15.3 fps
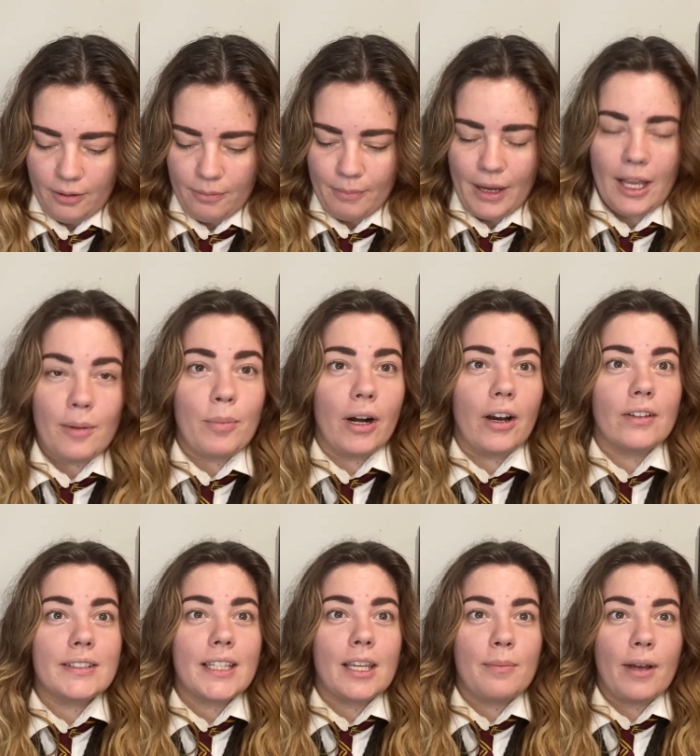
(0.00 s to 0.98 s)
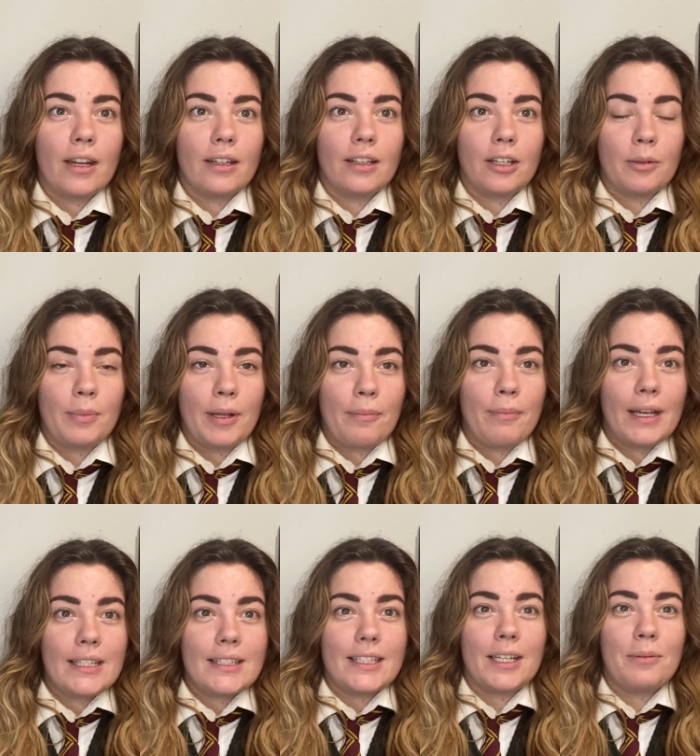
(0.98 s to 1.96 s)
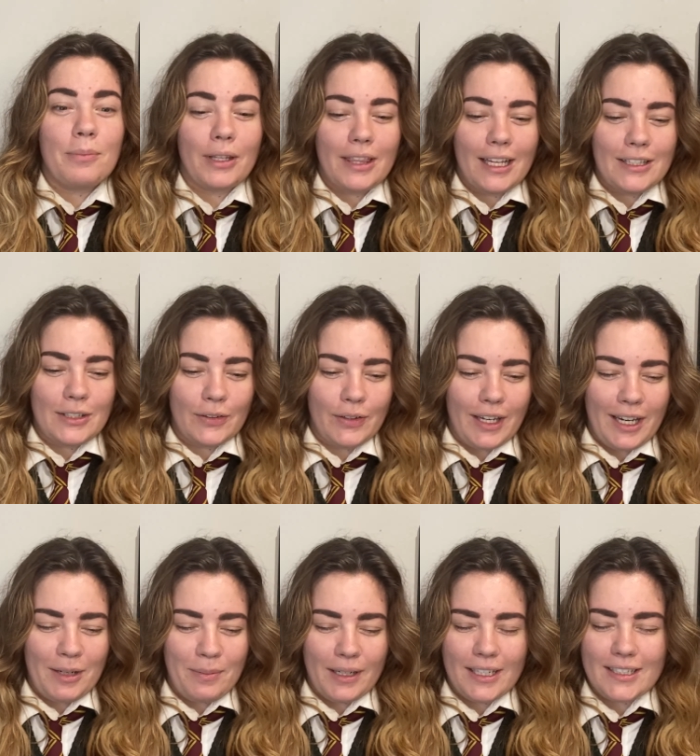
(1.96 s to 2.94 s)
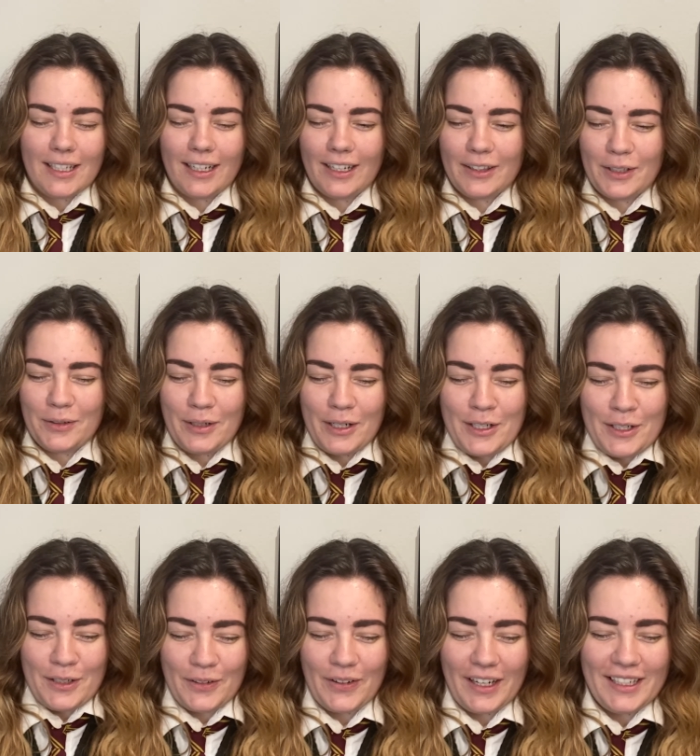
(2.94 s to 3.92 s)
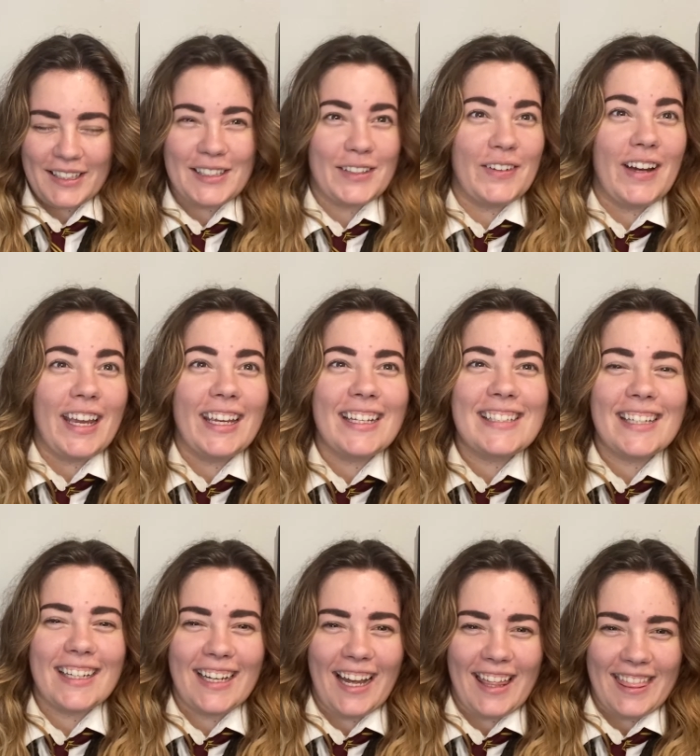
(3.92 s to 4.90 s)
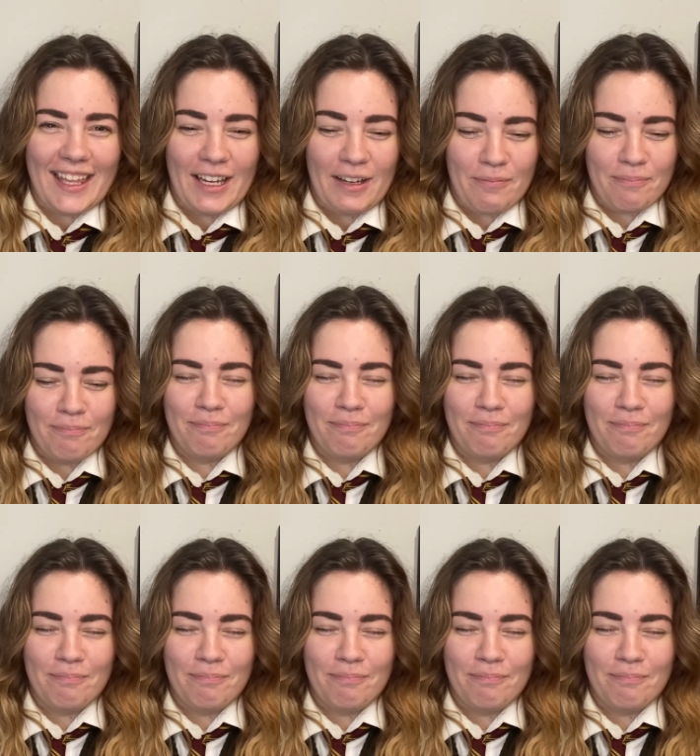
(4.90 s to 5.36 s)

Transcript: my brows came out a little bit messy, but that's okay because I got the question right, so I get to cut them.